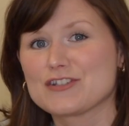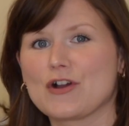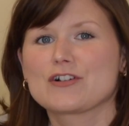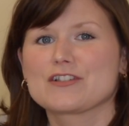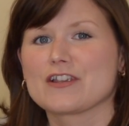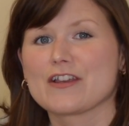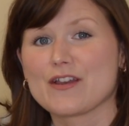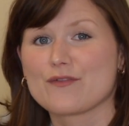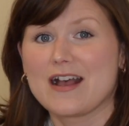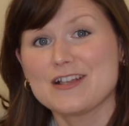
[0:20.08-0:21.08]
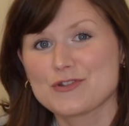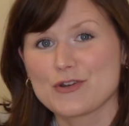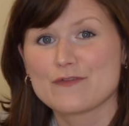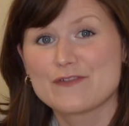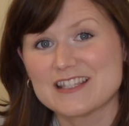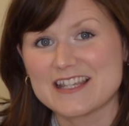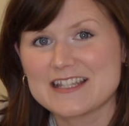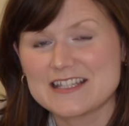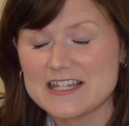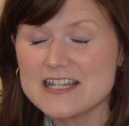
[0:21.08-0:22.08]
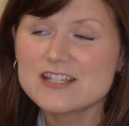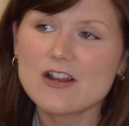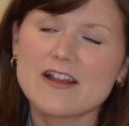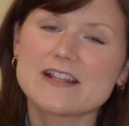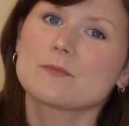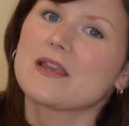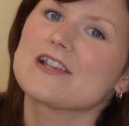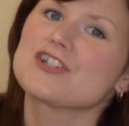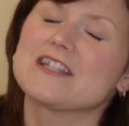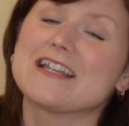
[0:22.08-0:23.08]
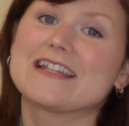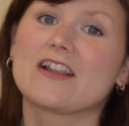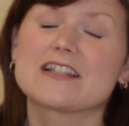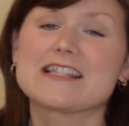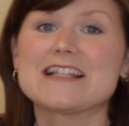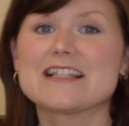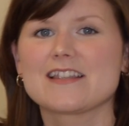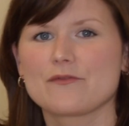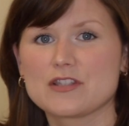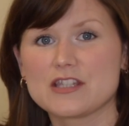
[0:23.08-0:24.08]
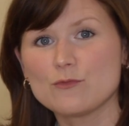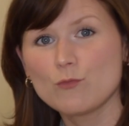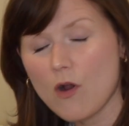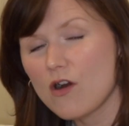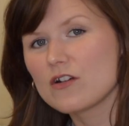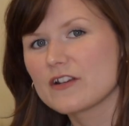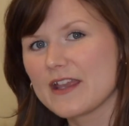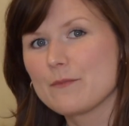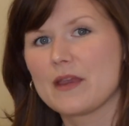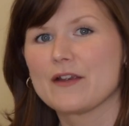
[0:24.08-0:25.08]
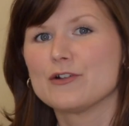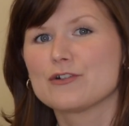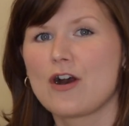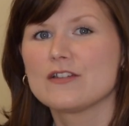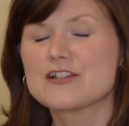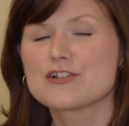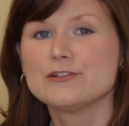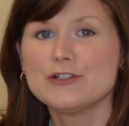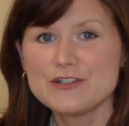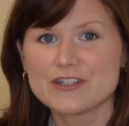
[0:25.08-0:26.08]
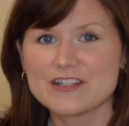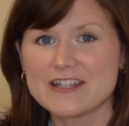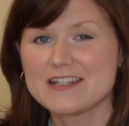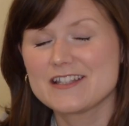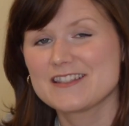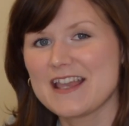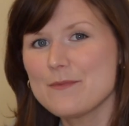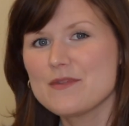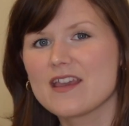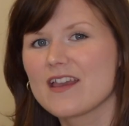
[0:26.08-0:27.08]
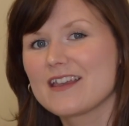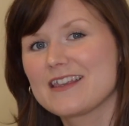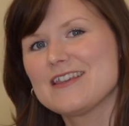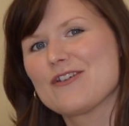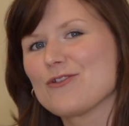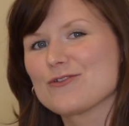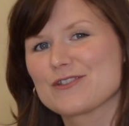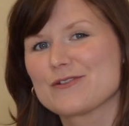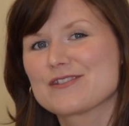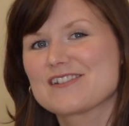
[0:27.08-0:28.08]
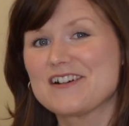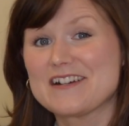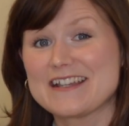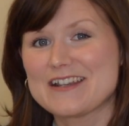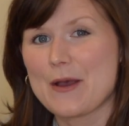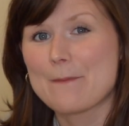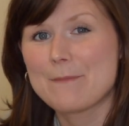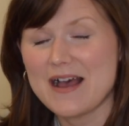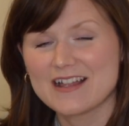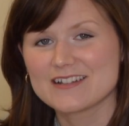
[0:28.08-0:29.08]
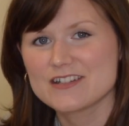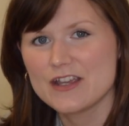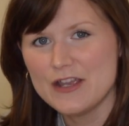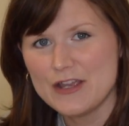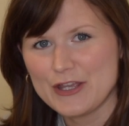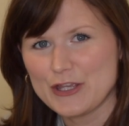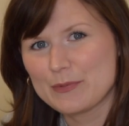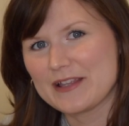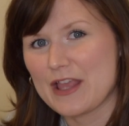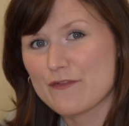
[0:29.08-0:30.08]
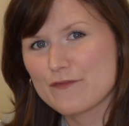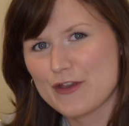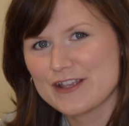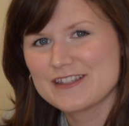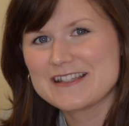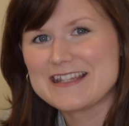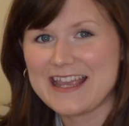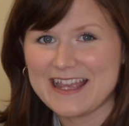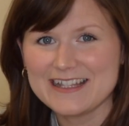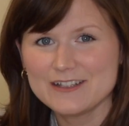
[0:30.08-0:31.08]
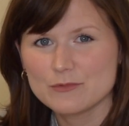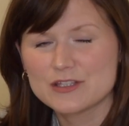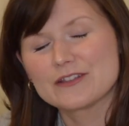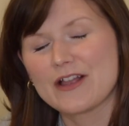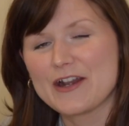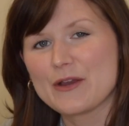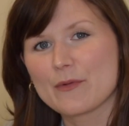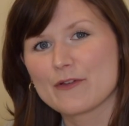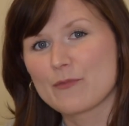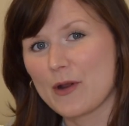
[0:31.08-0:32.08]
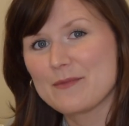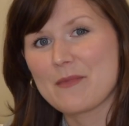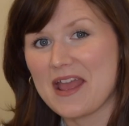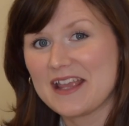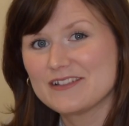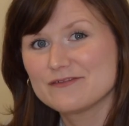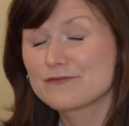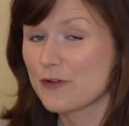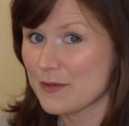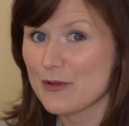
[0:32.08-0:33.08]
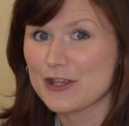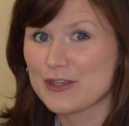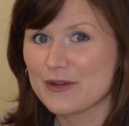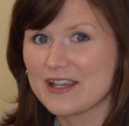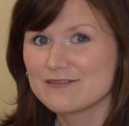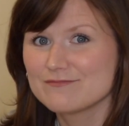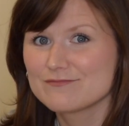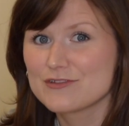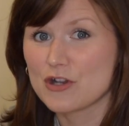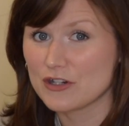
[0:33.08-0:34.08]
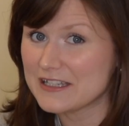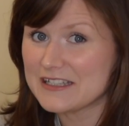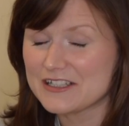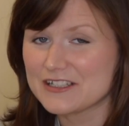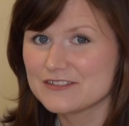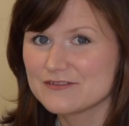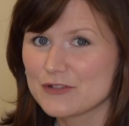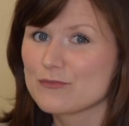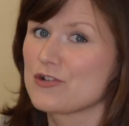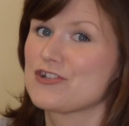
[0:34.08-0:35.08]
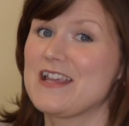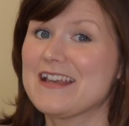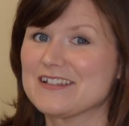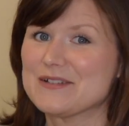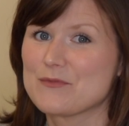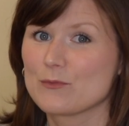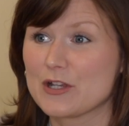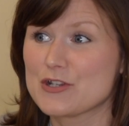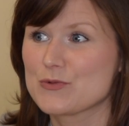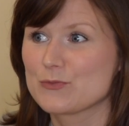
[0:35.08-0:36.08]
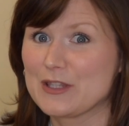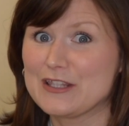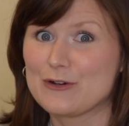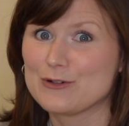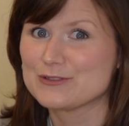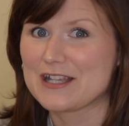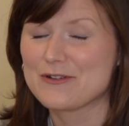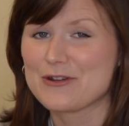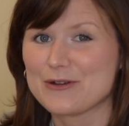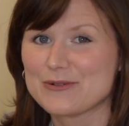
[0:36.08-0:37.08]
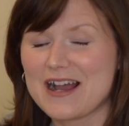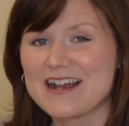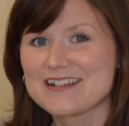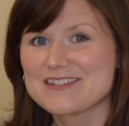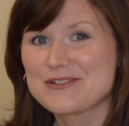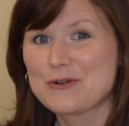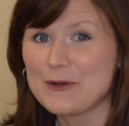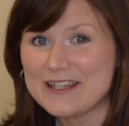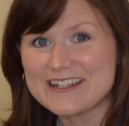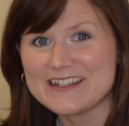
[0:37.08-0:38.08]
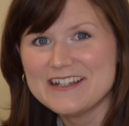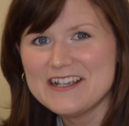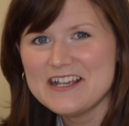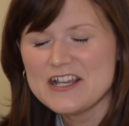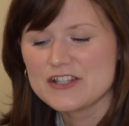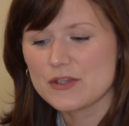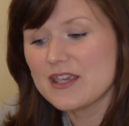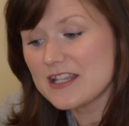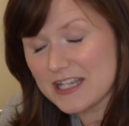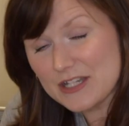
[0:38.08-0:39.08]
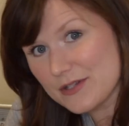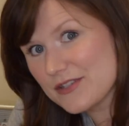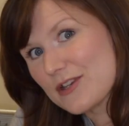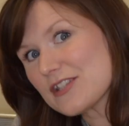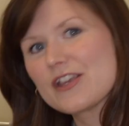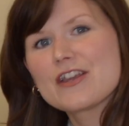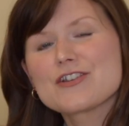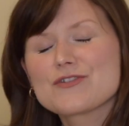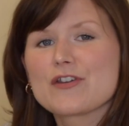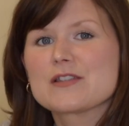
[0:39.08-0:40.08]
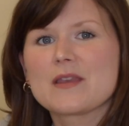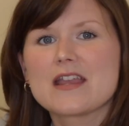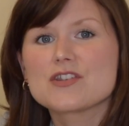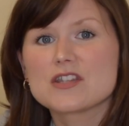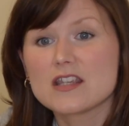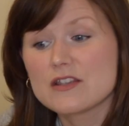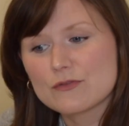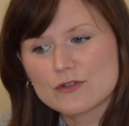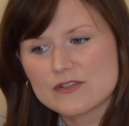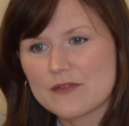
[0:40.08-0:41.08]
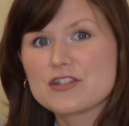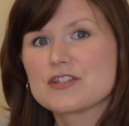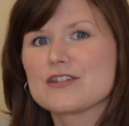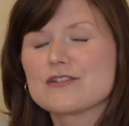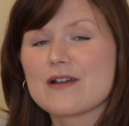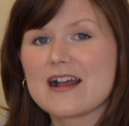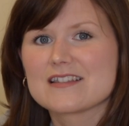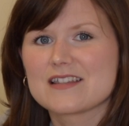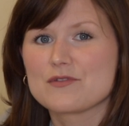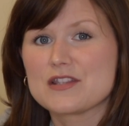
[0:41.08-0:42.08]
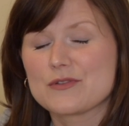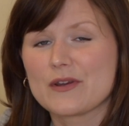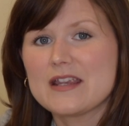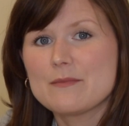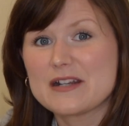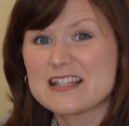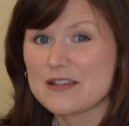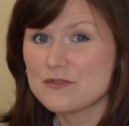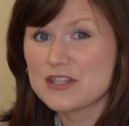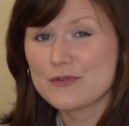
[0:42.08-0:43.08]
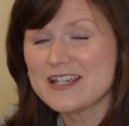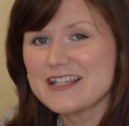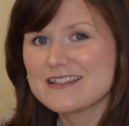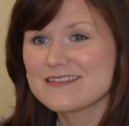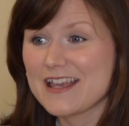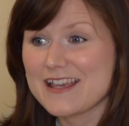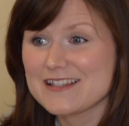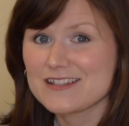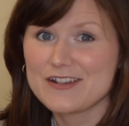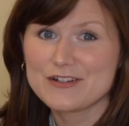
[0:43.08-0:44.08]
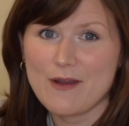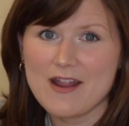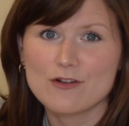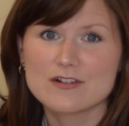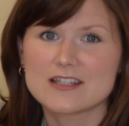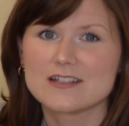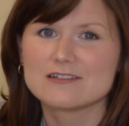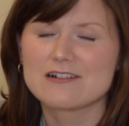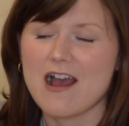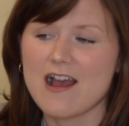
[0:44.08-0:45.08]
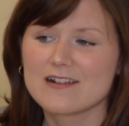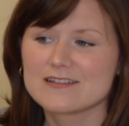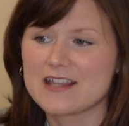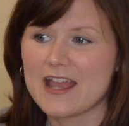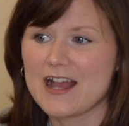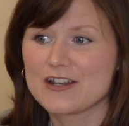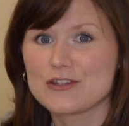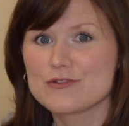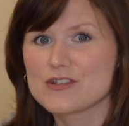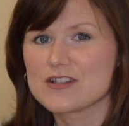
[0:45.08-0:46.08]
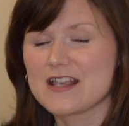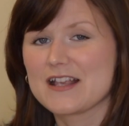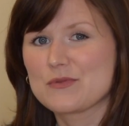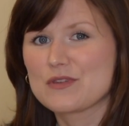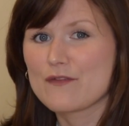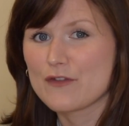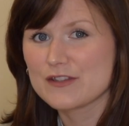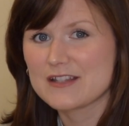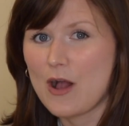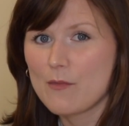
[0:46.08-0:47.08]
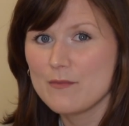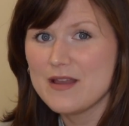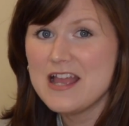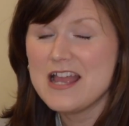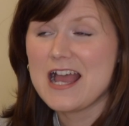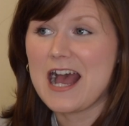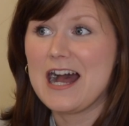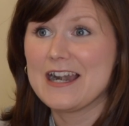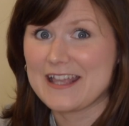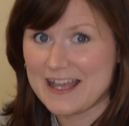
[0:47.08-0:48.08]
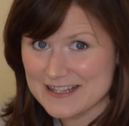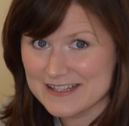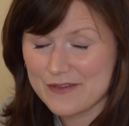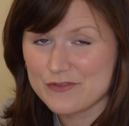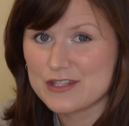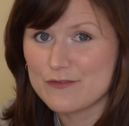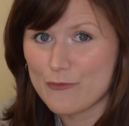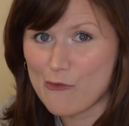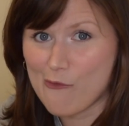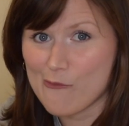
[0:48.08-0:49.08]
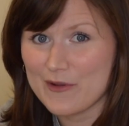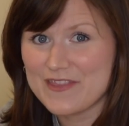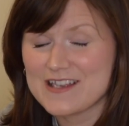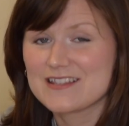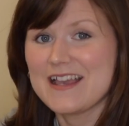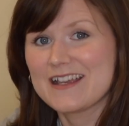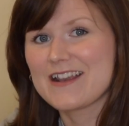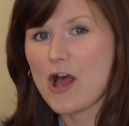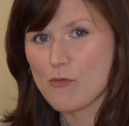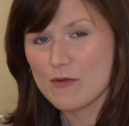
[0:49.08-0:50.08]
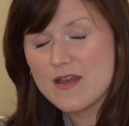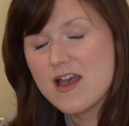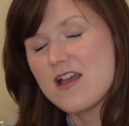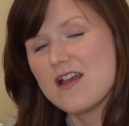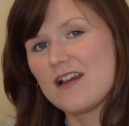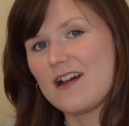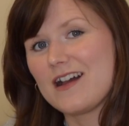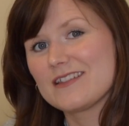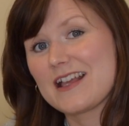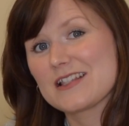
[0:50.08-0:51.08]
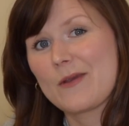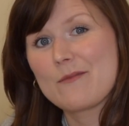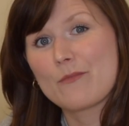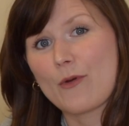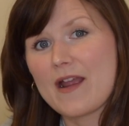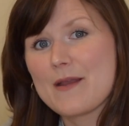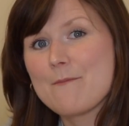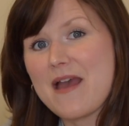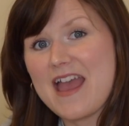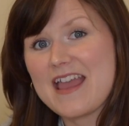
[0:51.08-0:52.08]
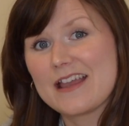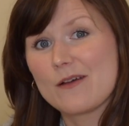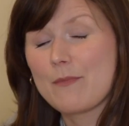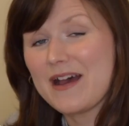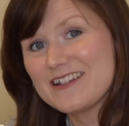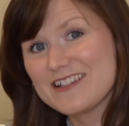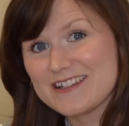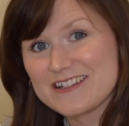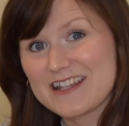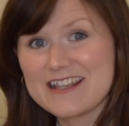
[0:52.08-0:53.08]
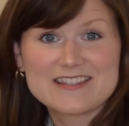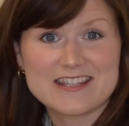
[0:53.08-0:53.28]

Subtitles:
a doctor of astrophysics. He started his PhD in 1971 at Imperial College London, and in the same year, he also started a band who played their first gig with the lineup of Brian May, Freddie Mercury, John Deacon, and Roger Taylor, which we all now know as Queen. So he continued his research for his PhD through 72 and 73, but in 73, they signed a record deal and they had huge success with their first album, and again in 74 with their second album. And that's when Brian May abandoned his